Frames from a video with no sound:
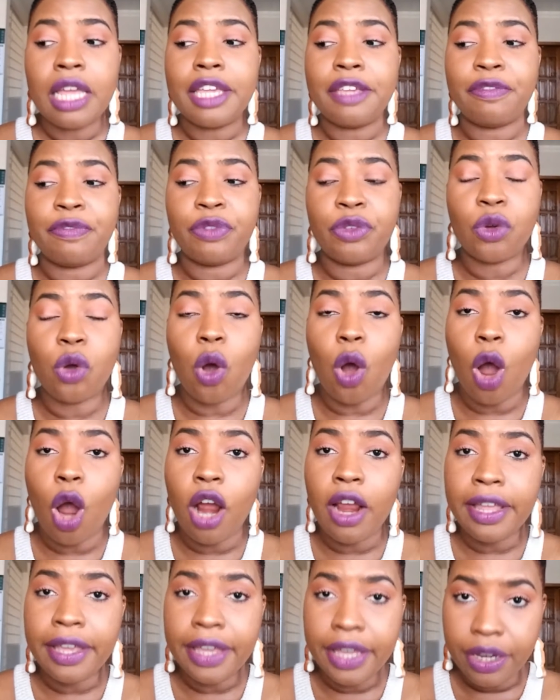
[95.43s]
If you
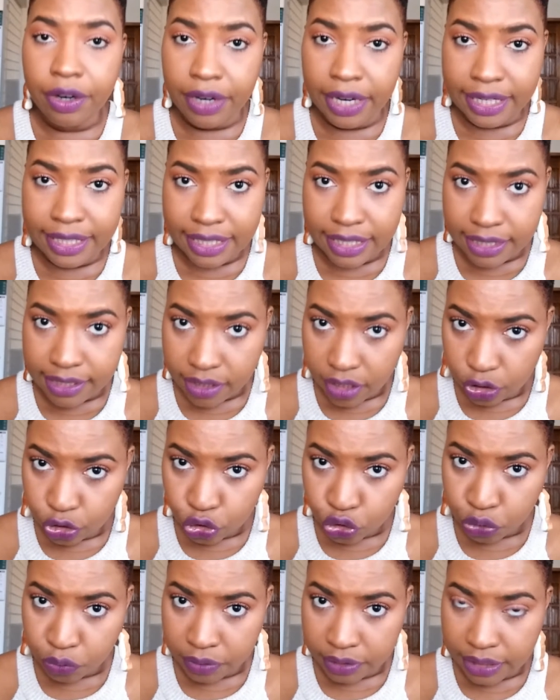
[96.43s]
are here in this
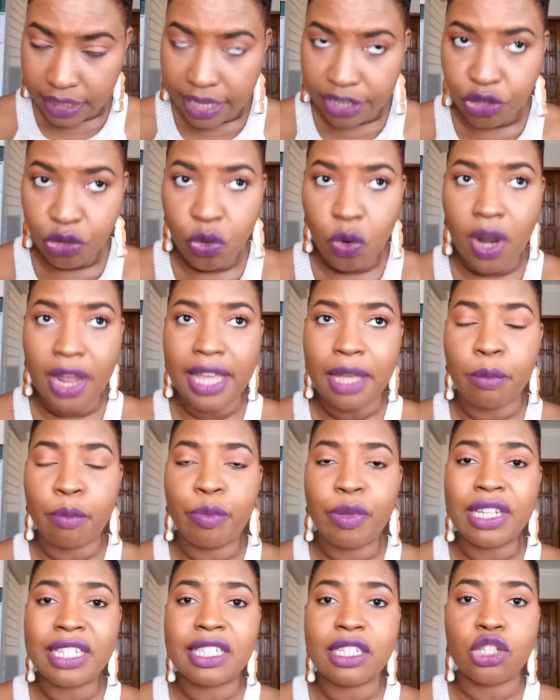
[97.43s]
country and you are a
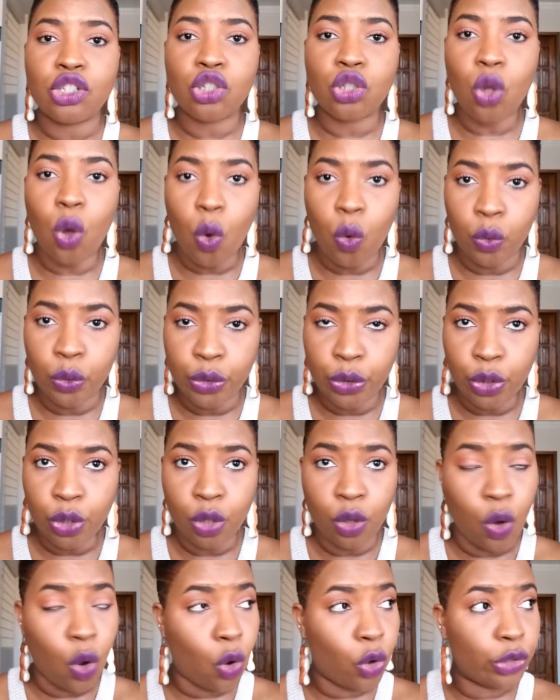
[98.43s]
business
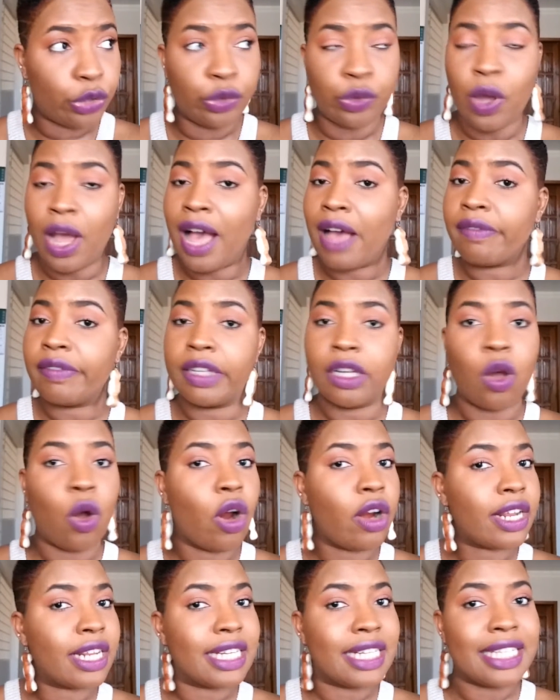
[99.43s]
owner, or you have an
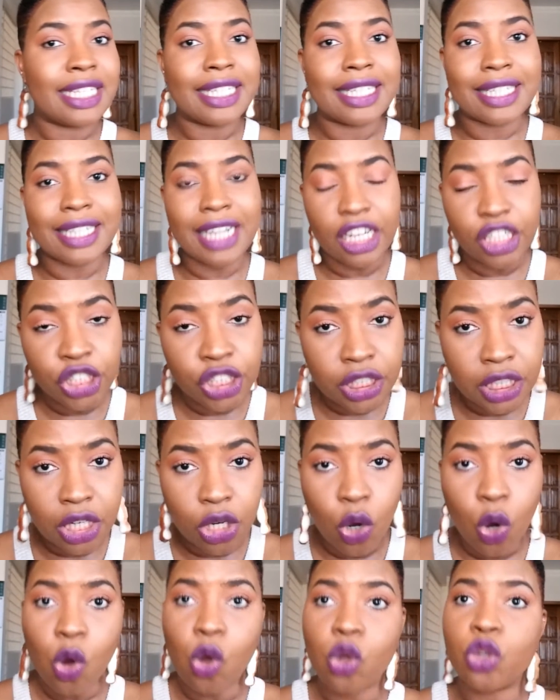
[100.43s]

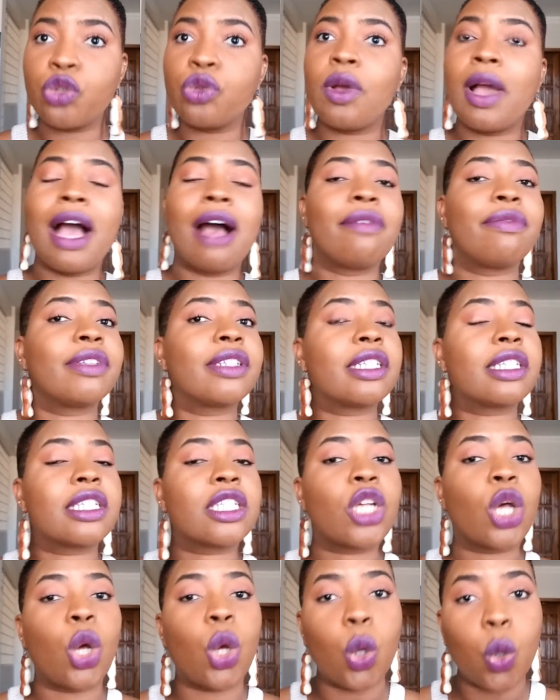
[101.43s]
organization, or you have a
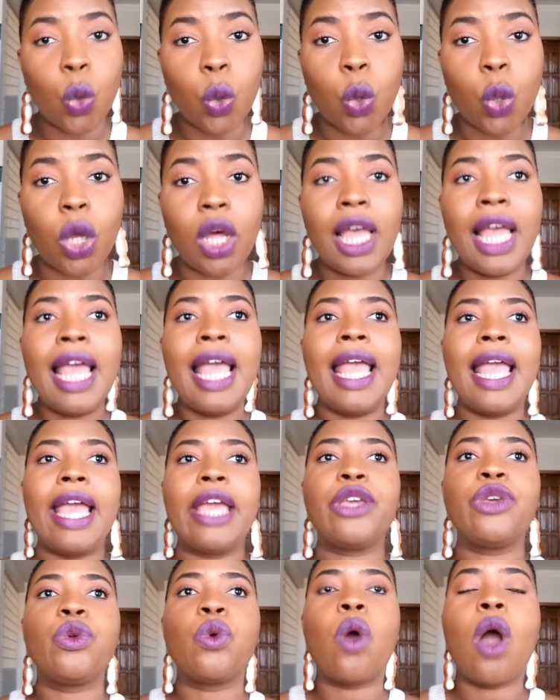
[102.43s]
school,
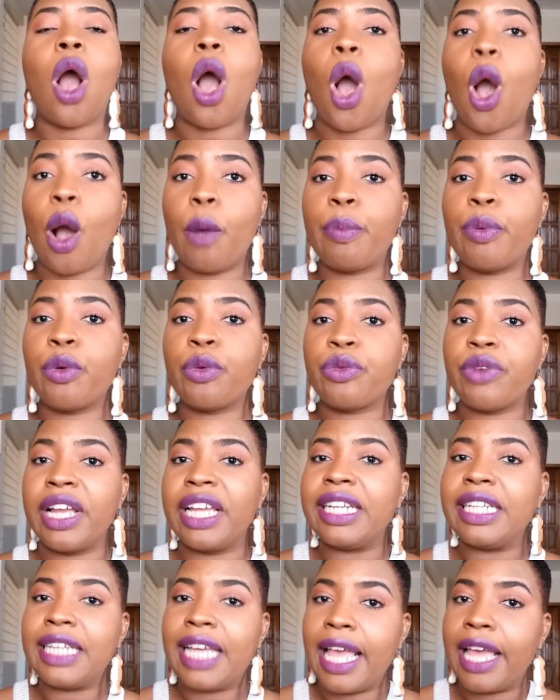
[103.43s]
and you are
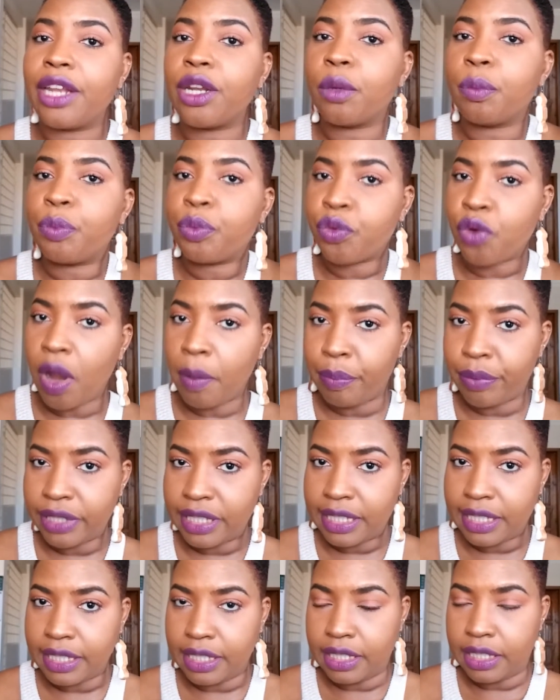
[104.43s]
operating in a
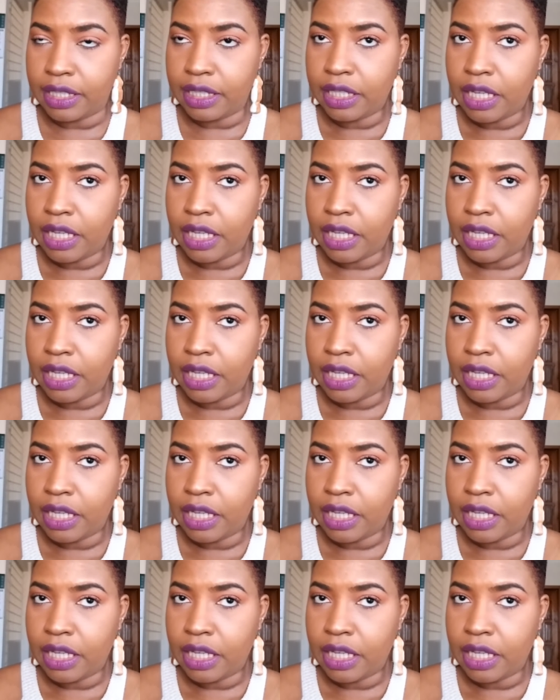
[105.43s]
property,